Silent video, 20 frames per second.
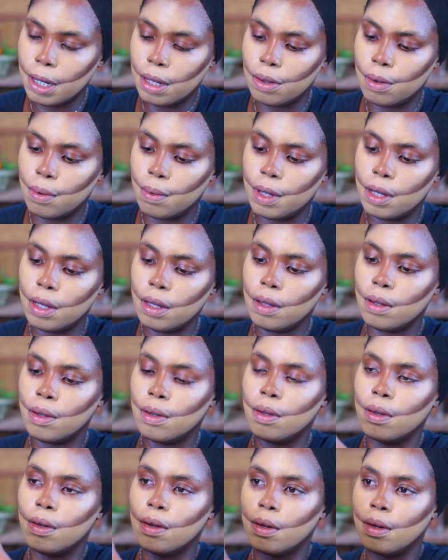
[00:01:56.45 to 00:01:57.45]
by the way,
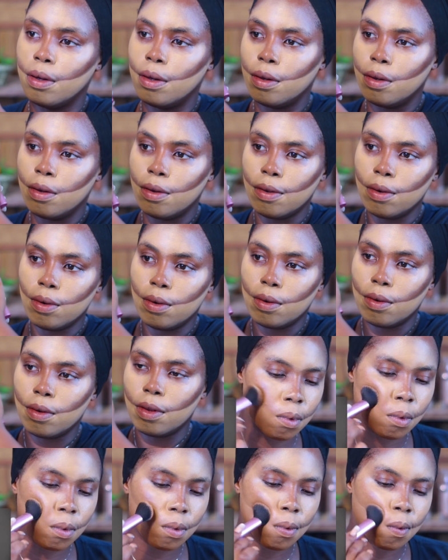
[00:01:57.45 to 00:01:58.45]
so
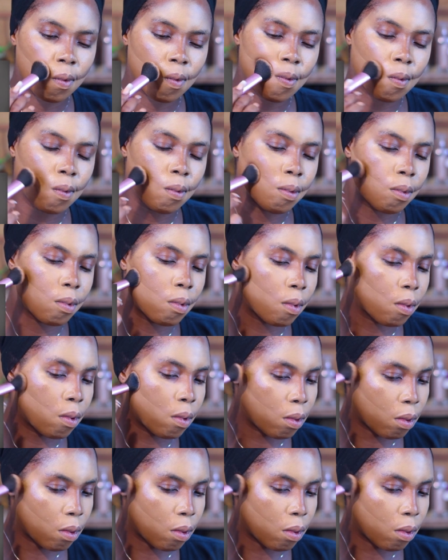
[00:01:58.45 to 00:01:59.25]
that much.